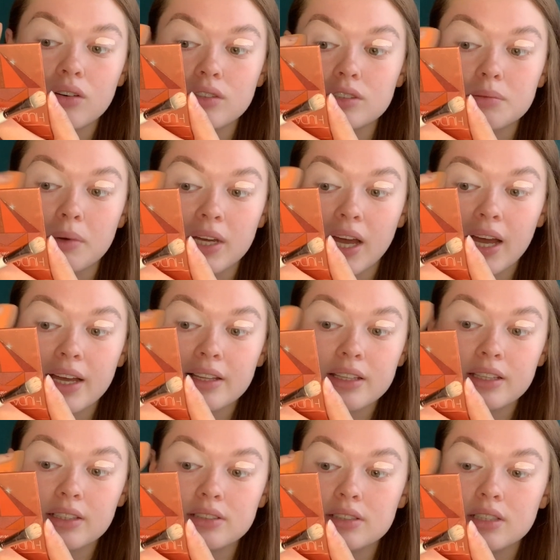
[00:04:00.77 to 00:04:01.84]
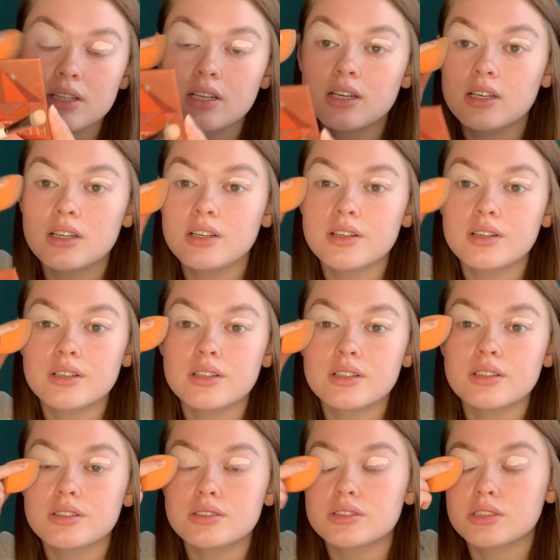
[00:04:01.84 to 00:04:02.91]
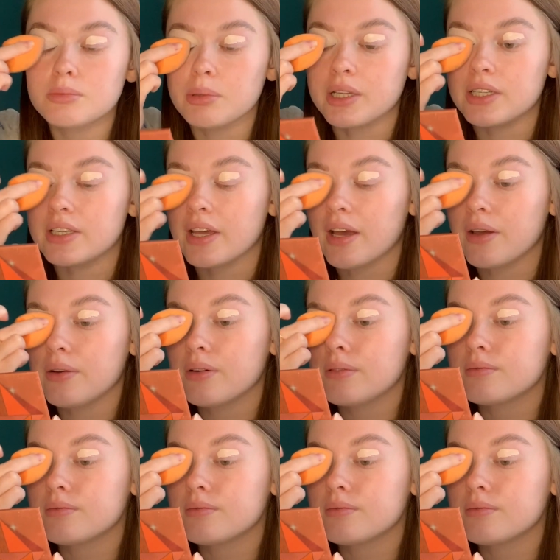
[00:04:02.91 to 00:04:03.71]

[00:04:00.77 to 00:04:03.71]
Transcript: onto my eyelid to blend it out.